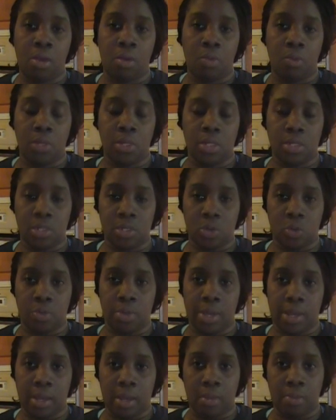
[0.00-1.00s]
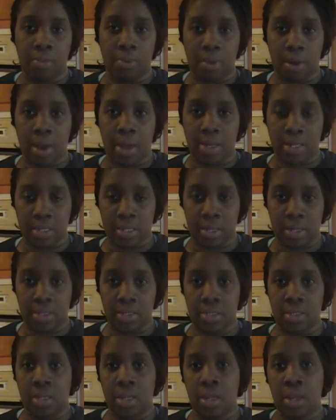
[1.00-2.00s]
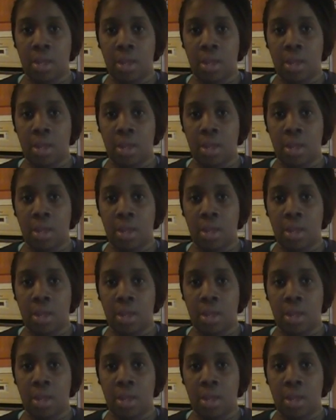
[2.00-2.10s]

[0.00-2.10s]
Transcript: with the soap making process.